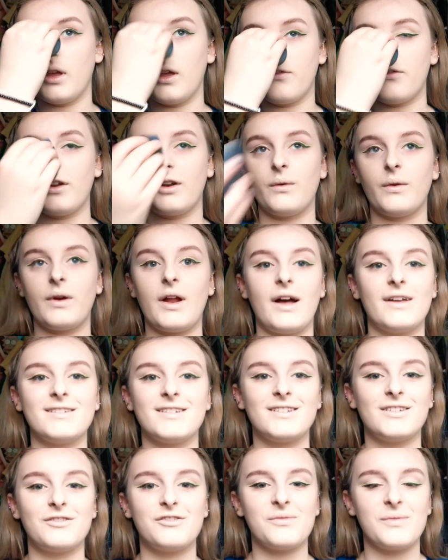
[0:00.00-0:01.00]
If anyone
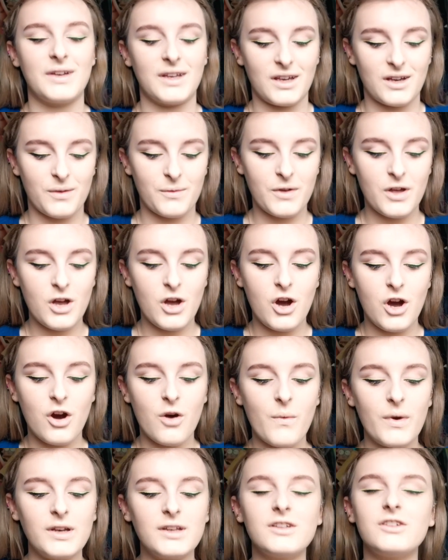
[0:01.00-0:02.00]
has a love for makeup.
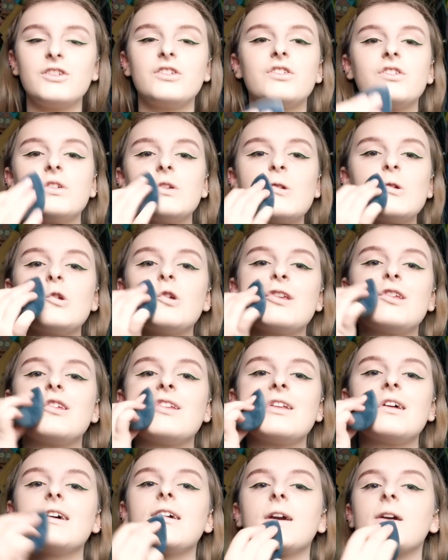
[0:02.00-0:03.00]
Or when did you
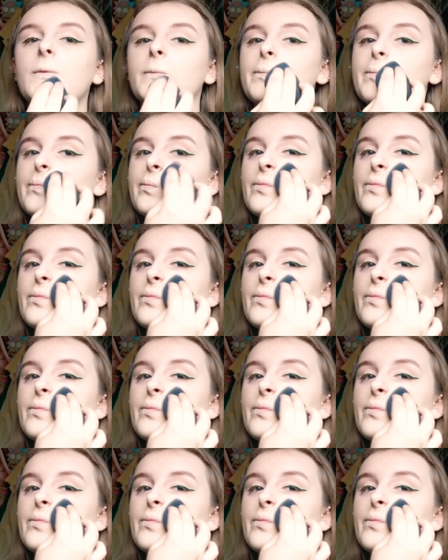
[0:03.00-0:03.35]
just like,